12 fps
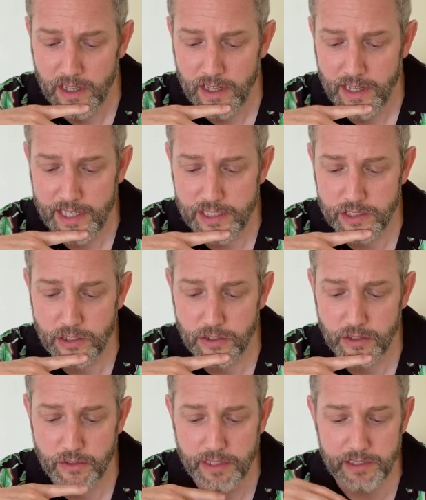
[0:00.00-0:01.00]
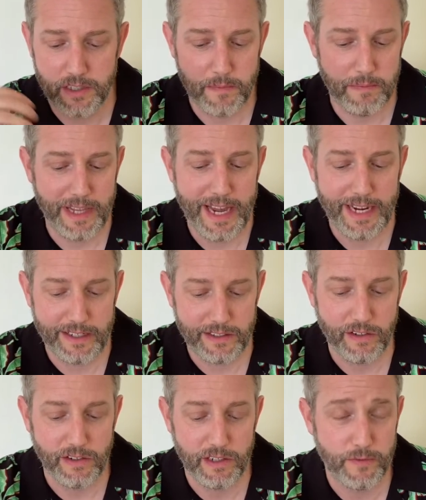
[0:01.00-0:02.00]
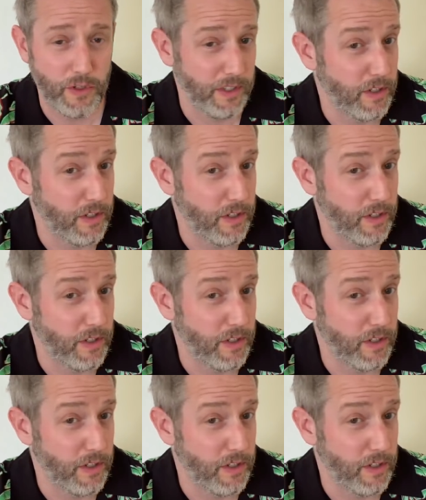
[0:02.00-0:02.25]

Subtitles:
as you're going to the Black Carnival.